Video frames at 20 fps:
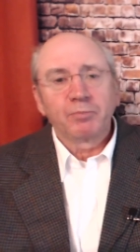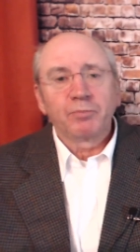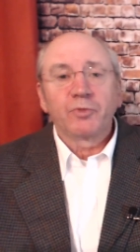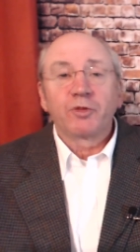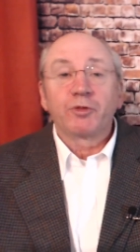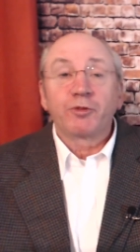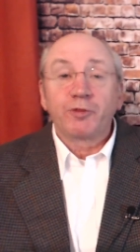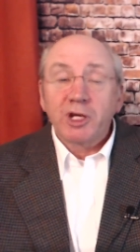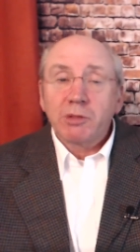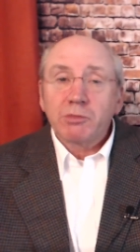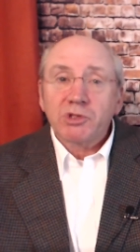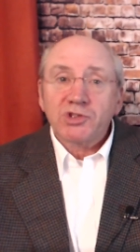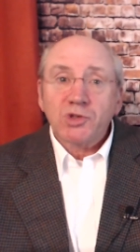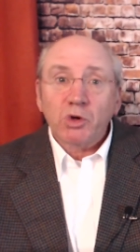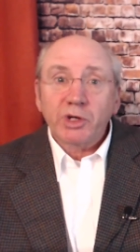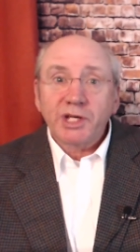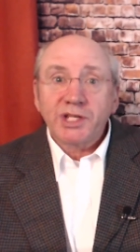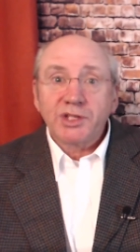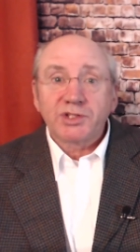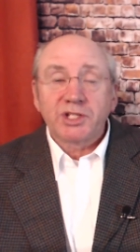famous
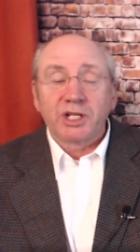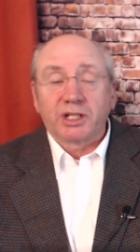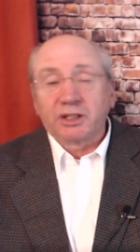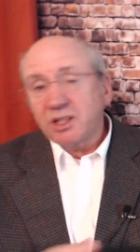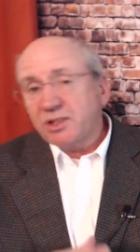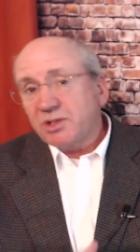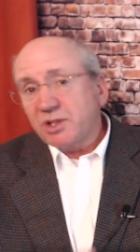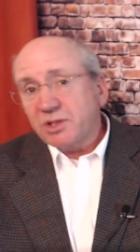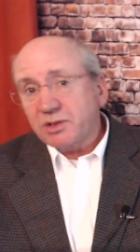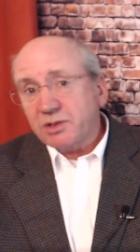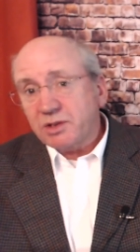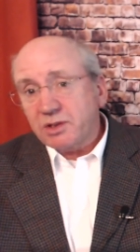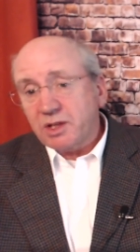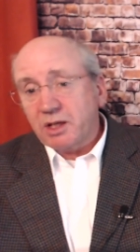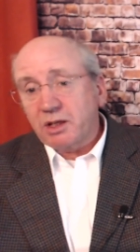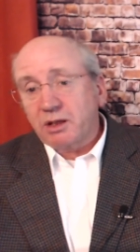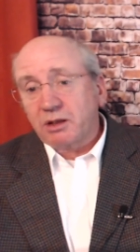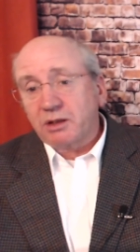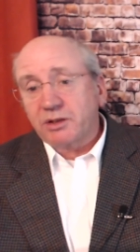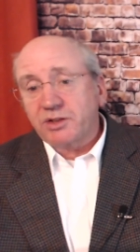hockey stick. This is
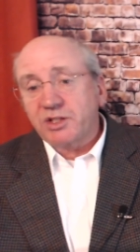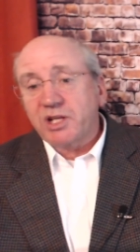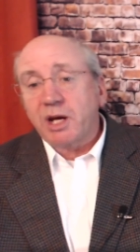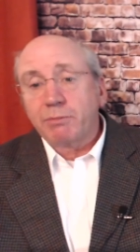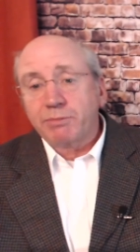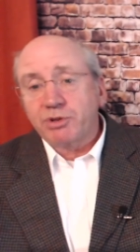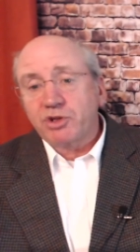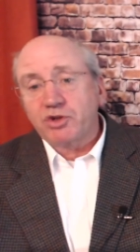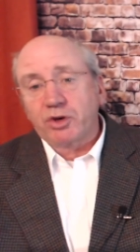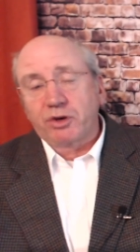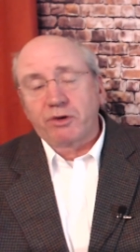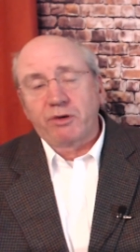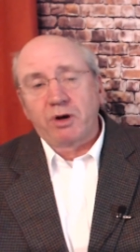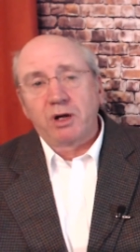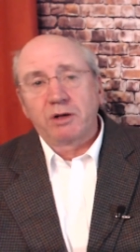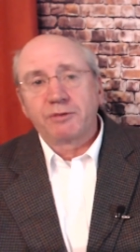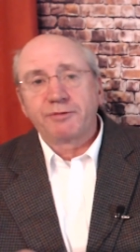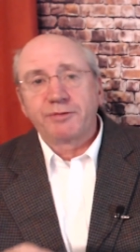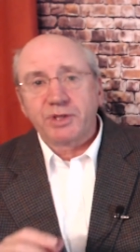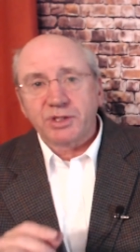the temperature
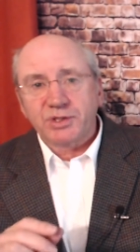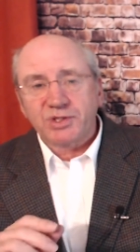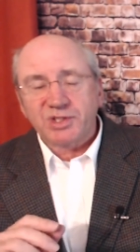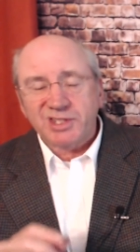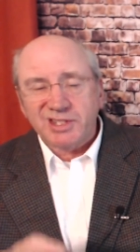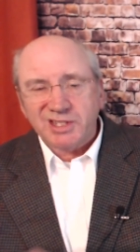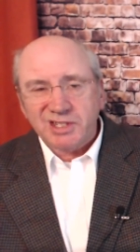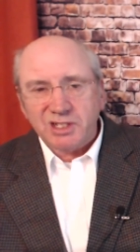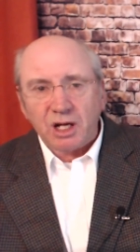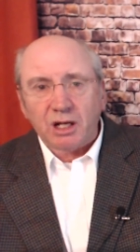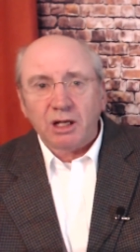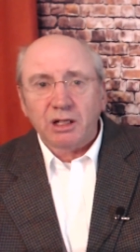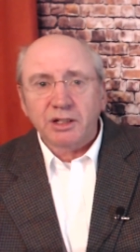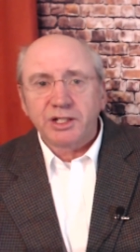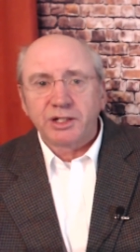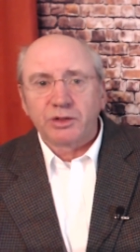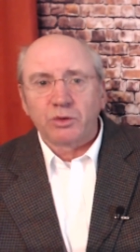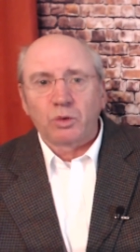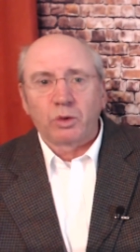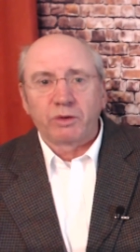graph that
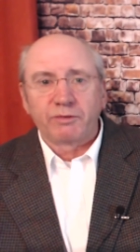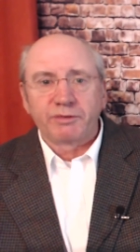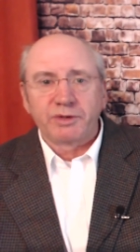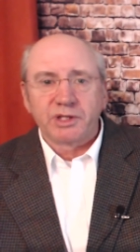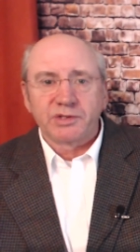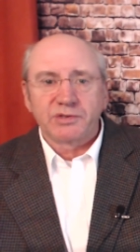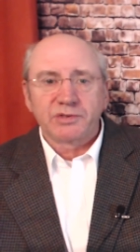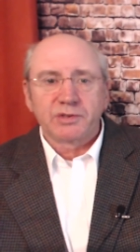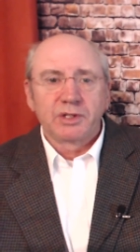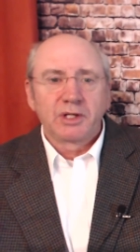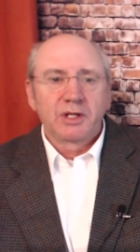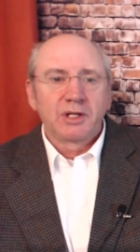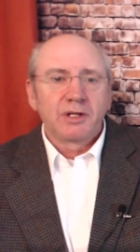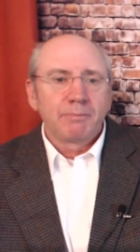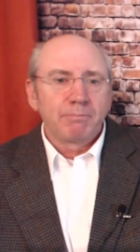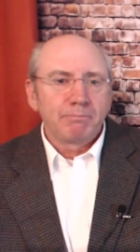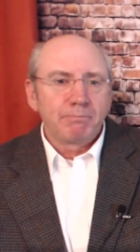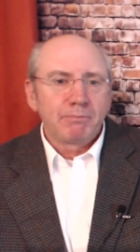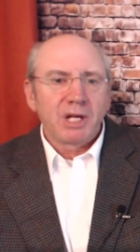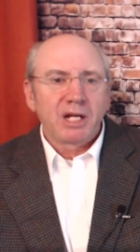started all of this
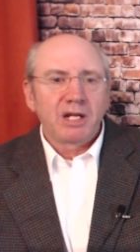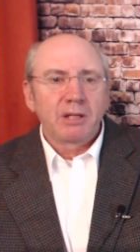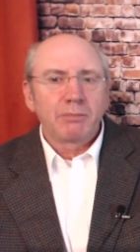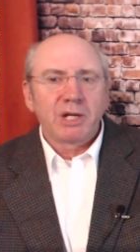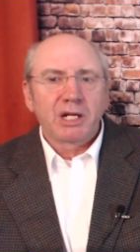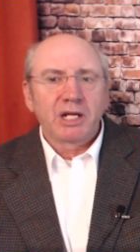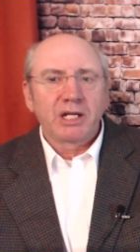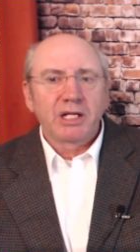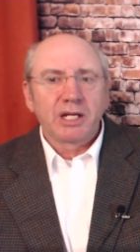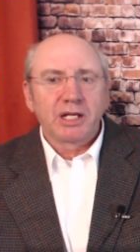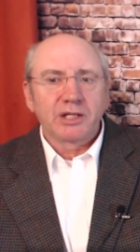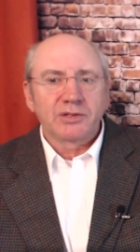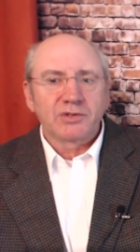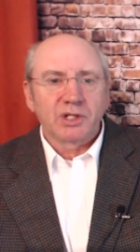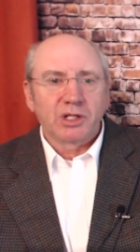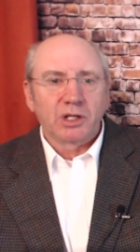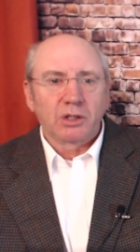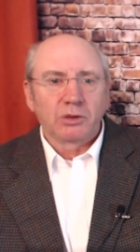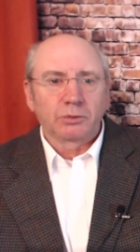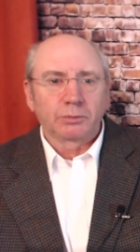many, many years
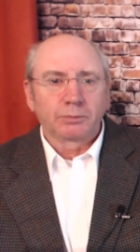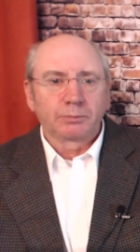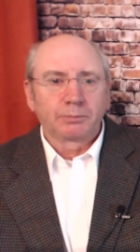ago.